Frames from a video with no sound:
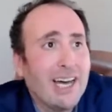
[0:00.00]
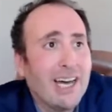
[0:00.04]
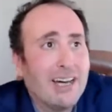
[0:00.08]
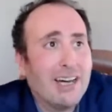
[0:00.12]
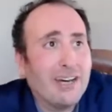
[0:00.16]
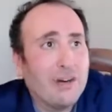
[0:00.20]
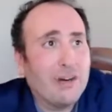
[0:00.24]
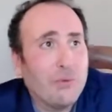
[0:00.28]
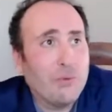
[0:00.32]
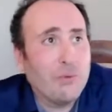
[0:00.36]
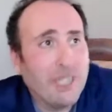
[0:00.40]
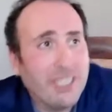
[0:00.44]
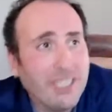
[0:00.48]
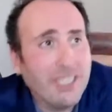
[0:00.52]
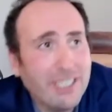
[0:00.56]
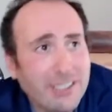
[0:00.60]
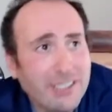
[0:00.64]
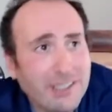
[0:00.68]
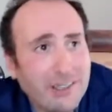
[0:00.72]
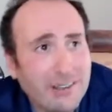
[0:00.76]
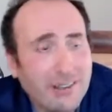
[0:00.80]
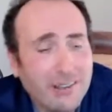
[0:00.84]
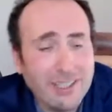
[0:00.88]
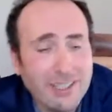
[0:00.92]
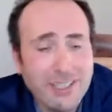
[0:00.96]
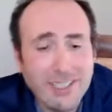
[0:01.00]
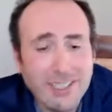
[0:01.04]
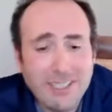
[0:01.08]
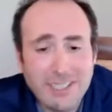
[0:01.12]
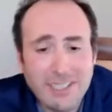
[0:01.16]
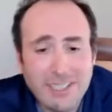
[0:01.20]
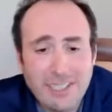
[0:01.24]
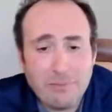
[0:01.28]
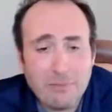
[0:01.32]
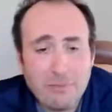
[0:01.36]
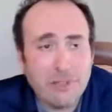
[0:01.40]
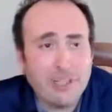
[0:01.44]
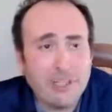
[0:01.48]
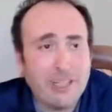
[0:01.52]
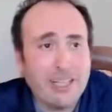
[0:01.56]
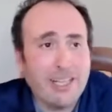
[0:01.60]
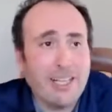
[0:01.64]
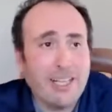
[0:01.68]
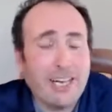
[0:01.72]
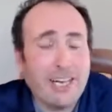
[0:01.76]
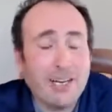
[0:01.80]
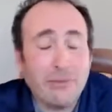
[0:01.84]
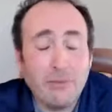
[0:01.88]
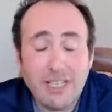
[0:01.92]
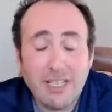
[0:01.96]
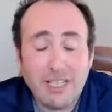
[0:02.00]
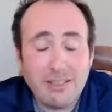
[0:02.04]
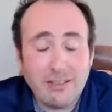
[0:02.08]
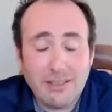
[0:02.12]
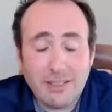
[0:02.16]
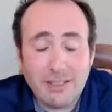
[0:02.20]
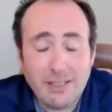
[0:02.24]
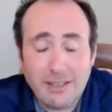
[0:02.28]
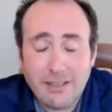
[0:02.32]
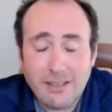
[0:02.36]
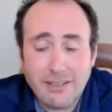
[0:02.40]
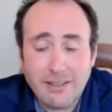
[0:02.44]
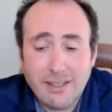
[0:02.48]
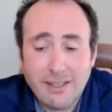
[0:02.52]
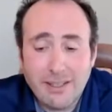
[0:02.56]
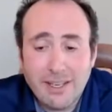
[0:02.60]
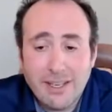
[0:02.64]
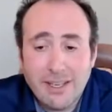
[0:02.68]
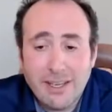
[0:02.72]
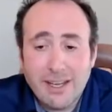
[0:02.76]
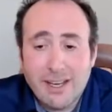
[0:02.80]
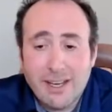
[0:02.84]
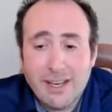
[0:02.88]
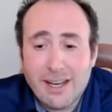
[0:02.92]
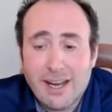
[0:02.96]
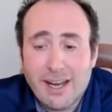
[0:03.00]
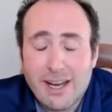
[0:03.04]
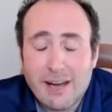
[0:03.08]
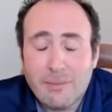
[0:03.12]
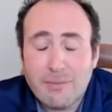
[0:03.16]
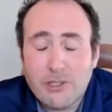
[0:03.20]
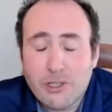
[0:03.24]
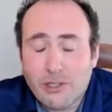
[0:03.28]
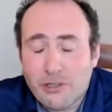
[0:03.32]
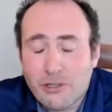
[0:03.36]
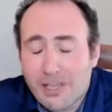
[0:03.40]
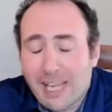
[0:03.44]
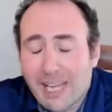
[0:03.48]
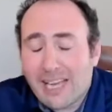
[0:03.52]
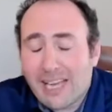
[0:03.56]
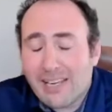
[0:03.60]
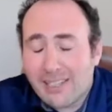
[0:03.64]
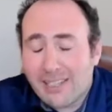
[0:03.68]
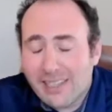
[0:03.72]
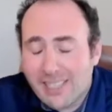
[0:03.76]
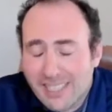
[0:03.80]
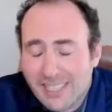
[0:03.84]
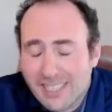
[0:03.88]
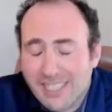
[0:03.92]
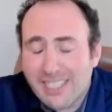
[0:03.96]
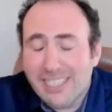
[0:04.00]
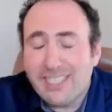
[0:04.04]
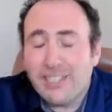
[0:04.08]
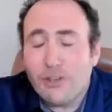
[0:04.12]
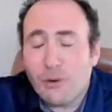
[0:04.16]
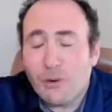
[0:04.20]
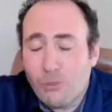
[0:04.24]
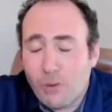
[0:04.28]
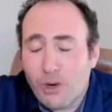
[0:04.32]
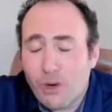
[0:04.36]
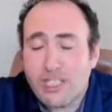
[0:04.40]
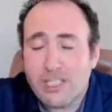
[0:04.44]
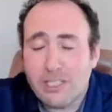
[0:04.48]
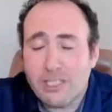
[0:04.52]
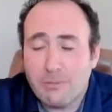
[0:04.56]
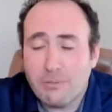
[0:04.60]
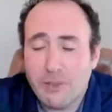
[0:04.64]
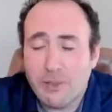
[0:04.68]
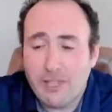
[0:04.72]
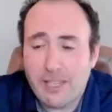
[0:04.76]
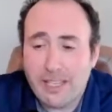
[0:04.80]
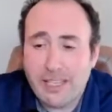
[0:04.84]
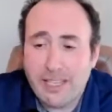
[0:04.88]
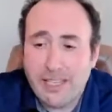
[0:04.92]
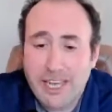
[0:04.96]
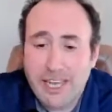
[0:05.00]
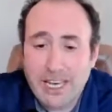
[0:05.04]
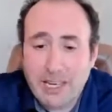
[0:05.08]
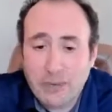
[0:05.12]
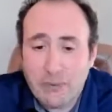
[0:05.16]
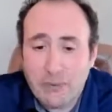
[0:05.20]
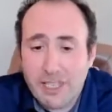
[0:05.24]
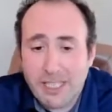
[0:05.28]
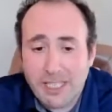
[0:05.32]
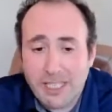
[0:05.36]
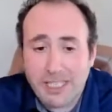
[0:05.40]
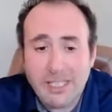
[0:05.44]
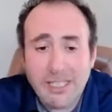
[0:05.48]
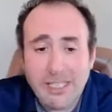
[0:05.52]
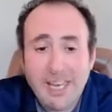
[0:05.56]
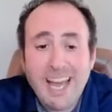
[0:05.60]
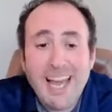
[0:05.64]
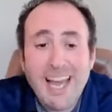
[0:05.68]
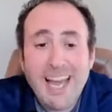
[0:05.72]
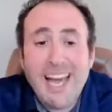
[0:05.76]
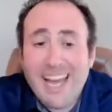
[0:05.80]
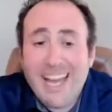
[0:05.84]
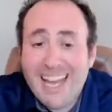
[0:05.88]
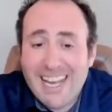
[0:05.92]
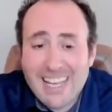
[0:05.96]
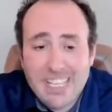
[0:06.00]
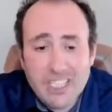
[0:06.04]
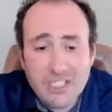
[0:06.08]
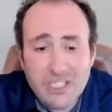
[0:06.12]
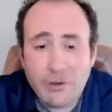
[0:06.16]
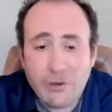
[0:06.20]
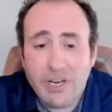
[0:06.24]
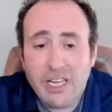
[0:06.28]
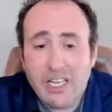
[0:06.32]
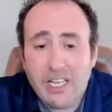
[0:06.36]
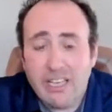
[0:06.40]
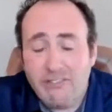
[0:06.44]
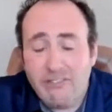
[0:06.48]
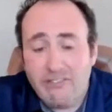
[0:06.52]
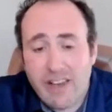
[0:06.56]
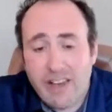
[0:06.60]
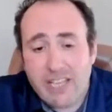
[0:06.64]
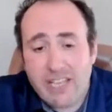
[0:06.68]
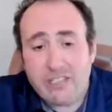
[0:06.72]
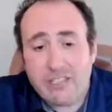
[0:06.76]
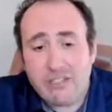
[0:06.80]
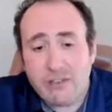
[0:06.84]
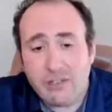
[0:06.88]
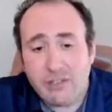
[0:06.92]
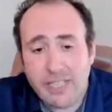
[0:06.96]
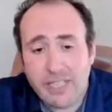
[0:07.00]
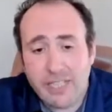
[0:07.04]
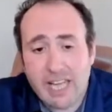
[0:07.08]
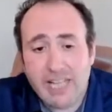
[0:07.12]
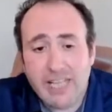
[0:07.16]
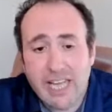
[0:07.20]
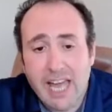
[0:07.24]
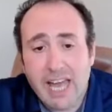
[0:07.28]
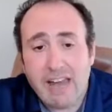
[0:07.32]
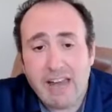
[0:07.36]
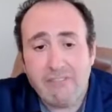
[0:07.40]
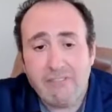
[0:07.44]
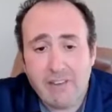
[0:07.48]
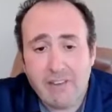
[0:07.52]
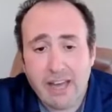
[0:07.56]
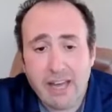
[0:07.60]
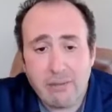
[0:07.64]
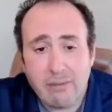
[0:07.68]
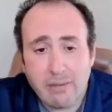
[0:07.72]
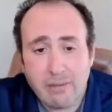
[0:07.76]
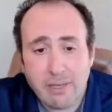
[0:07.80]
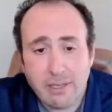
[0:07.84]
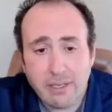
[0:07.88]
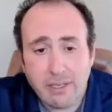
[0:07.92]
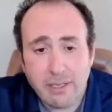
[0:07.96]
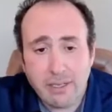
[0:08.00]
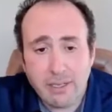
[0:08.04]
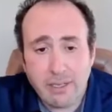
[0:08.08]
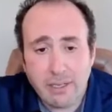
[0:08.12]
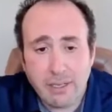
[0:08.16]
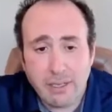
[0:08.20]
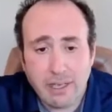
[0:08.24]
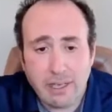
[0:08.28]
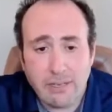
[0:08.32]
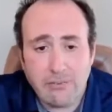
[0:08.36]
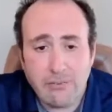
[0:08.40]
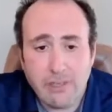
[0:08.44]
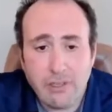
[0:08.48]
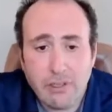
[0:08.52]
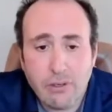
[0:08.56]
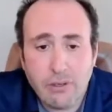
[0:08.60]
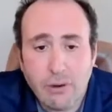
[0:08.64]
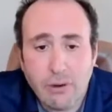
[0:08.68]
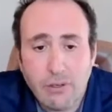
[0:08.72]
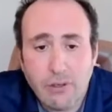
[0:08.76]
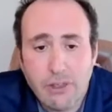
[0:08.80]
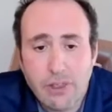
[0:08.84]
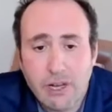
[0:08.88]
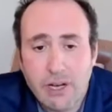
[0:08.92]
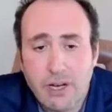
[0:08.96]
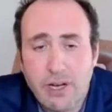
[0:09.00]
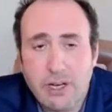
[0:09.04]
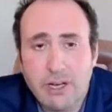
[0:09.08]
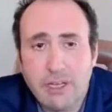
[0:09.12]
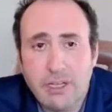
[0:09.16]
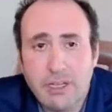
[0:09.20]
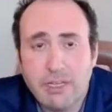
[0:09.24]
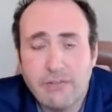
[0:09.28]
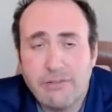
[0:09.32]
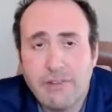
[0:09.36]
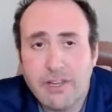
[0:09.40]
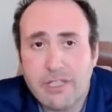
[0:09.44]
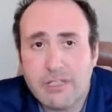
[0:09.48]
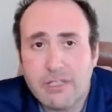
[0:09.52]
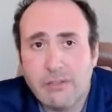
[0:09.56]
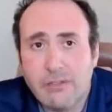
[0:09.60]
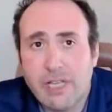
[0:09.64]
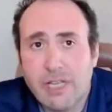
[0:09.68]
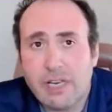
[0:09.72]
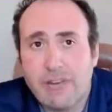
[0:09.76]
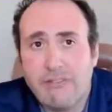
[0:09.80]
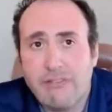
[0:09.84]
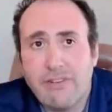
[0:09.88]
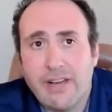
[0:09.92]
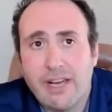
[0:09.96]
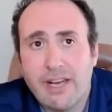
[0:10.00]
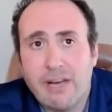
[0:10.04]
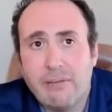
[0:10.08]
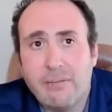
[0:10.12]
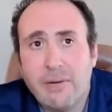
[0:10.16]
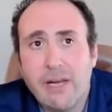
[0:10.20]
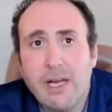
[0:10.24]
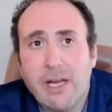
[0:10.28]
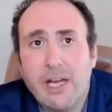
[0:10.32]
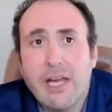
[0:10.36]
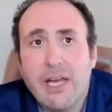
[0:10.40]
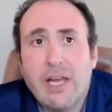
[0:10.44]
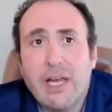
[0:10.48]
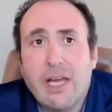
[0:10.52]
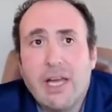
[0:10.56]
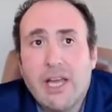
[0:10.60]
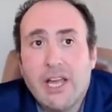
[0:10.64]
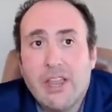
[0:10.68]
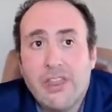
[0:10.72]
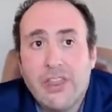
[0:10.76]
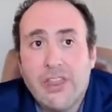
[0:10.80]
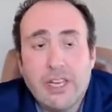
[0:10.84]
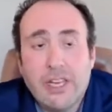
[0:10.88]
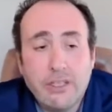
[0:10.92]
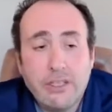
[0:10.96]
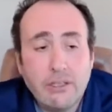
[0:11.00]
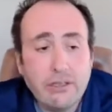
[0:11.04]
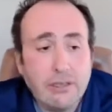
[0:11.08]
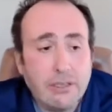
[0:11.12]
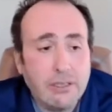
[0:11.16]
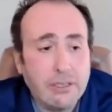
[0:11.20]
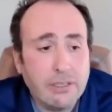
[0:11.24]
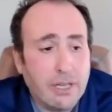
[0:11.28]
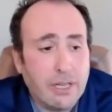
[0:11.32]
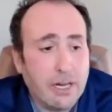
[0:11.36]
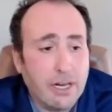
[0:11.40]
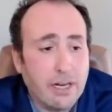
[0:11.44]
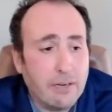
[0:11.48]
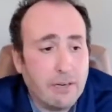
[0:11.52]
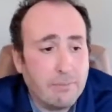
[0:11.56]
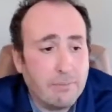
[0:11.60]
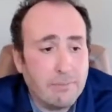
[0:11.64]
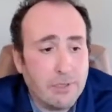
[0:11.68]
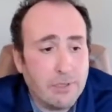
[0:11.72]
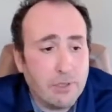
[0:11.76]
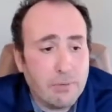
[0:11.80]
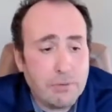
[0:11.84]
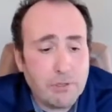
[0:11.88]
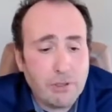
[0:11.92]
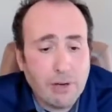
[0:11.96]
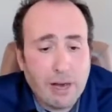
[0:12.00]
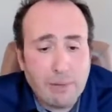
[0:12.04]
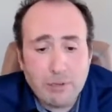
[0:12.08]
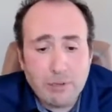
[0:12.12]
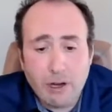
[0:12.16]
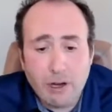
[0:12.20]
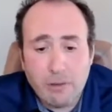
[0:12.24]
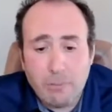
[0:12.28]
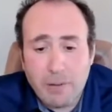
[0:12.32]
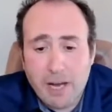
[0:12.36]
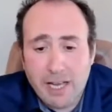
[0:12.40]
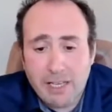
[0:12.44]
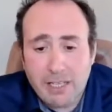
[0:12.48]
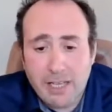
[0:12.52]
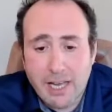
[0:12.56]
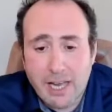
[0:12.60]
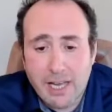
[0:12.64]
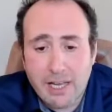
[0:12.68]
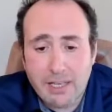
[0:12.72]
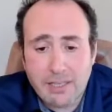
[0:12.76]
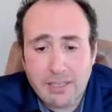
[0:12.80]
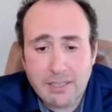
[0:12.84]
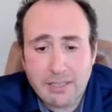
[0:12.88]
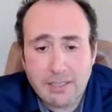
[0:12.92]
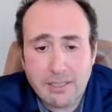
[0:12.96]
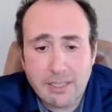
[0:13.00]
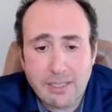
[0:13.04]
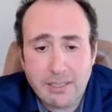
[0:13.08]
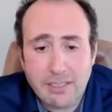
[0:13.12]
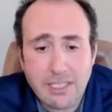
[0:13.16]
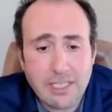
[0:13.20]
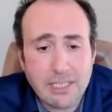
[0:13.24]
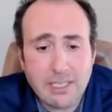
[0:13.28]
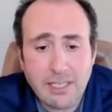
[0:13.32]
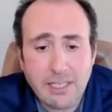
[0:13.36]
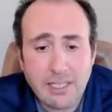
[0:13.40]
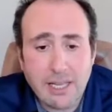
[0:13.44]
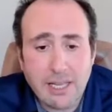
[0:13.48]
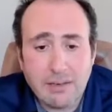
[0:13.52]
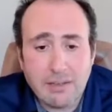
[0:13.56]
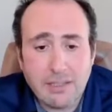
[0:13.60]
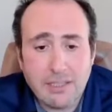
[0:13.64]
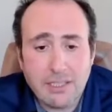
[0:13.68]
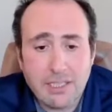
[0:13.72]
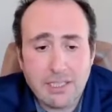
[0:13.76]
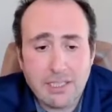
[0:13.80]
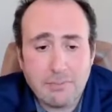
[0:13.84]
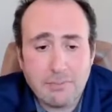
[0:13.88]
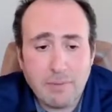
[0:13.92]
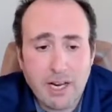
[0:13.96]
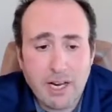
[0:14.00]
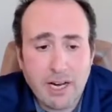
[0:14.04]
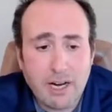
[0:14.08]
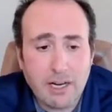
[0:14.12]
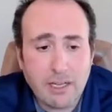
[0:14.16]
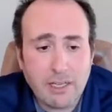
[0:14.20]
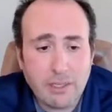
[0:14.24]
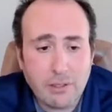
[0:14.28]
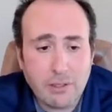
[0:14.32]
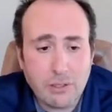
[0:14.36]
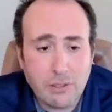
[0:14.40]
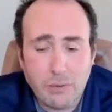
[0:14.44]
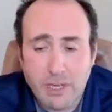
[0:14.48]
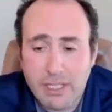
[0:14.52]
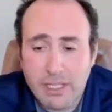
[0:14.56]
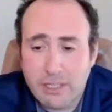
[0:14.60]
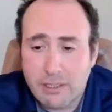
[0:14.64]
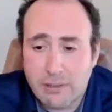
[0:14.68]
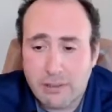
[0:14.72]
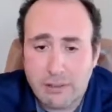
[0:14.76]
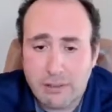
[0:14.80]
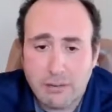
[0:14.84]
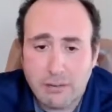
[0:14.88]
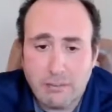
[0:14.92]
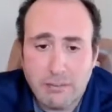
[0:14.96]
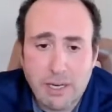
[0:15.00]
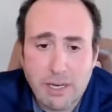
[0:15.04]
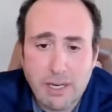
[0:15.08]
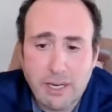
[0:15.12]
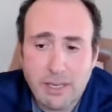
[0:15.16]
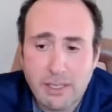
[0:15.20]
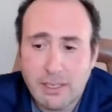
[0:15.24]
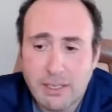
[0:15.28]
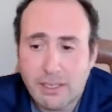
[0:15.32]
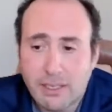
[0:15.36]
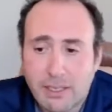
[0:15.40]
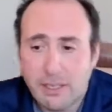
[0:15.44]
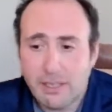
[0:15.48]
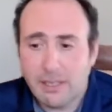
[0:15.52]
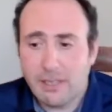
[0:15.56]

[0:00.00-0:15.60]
uh, reading or listening more than like reading you know um, so you like listening or watching more than like reading so investor.fm if you go there investor.fm then you can uh, subscribe to our podcasts and just again just my articles read to you by